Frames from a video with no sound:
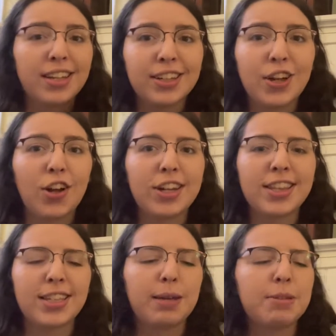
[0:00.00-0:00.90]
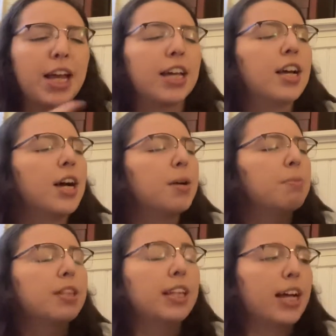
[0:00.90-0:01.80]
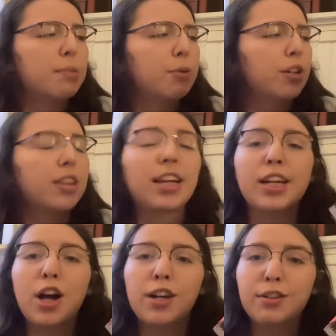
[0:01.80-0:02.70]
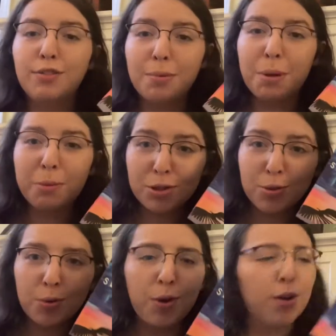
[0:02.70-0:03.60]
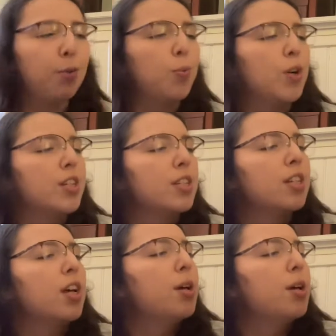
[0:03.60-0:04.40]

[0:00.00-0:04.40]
got it the same day. But the last book that I got from a bookstore was